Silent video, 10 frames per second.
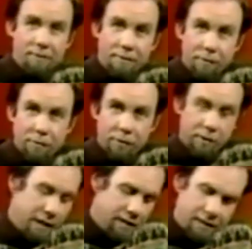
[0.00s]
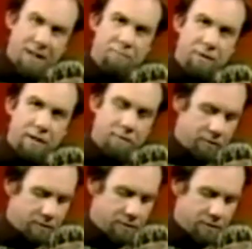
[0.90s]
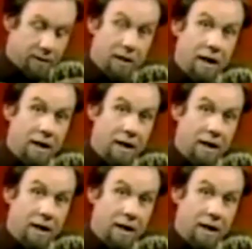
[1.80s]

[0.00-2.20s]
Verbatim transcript: filter it all out. That's pretty difficult too.